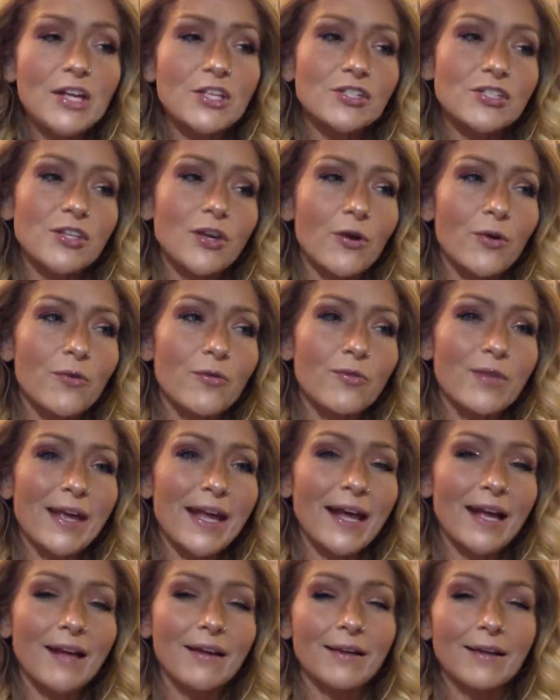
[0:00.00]
So they
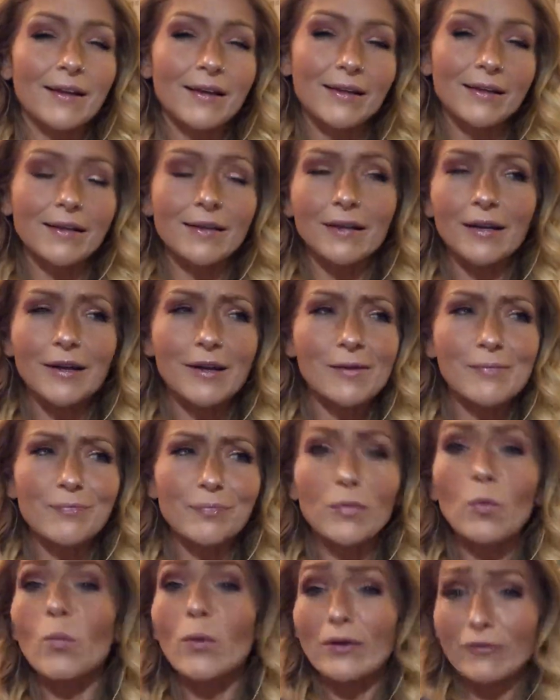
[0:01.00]
had like um,
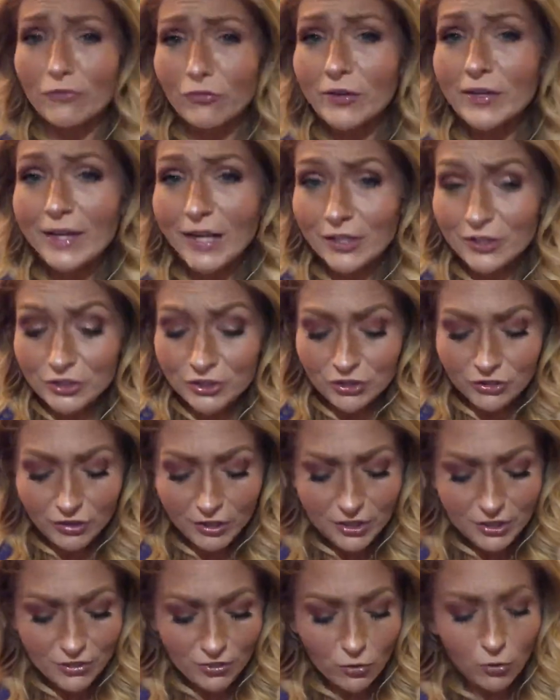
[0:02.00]
one free
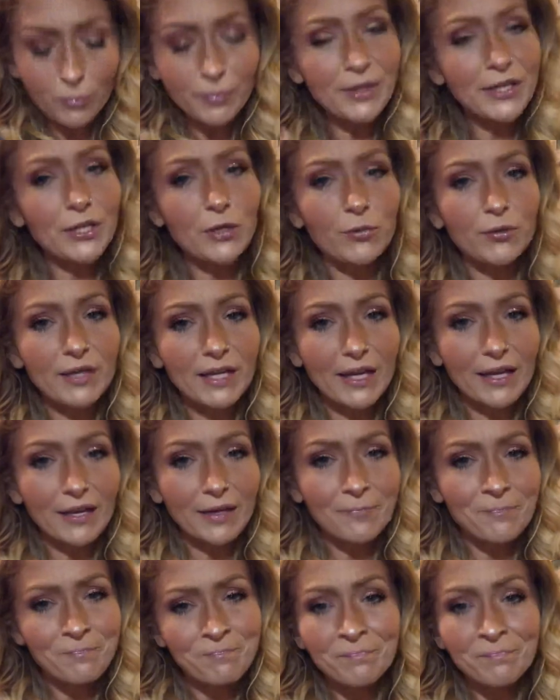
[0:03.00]
extra. So normally you'd get